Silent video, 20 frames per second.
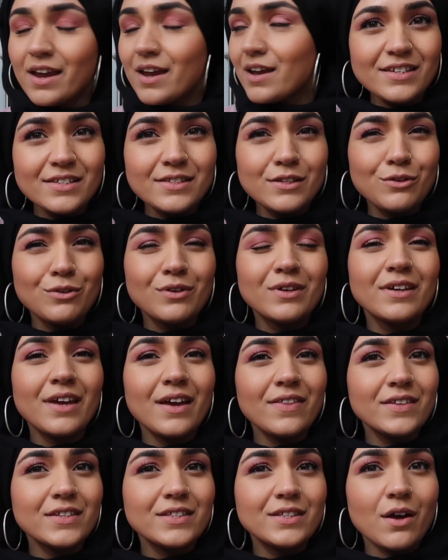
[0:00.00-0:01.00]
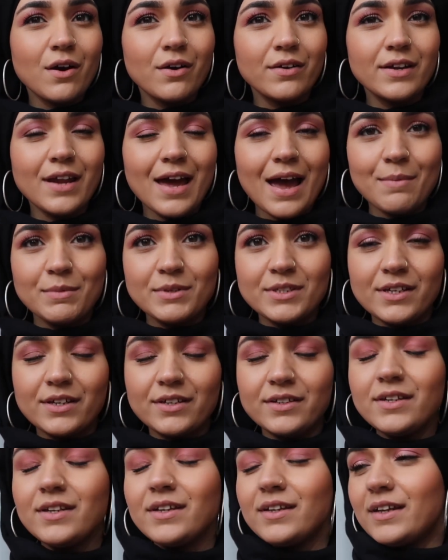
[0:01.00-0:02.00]
This, you can get this on
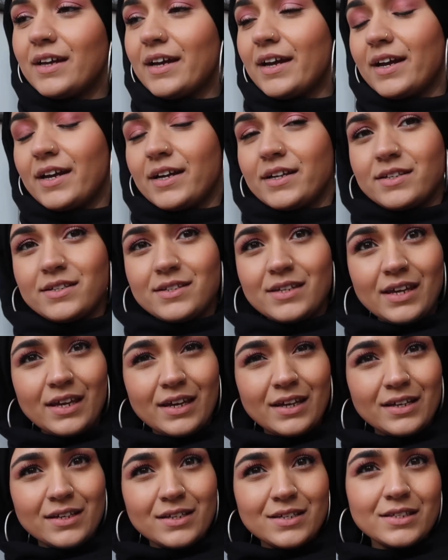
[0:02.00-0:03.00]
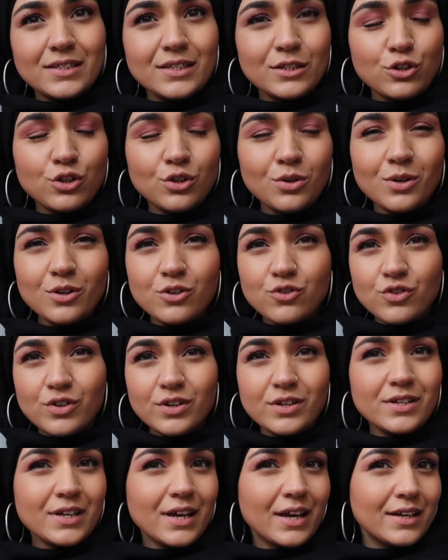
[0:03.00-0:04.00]
Amazon, and it is
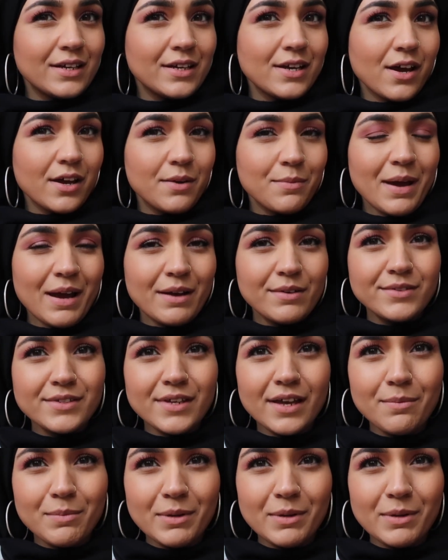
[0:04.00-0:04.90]
£209, I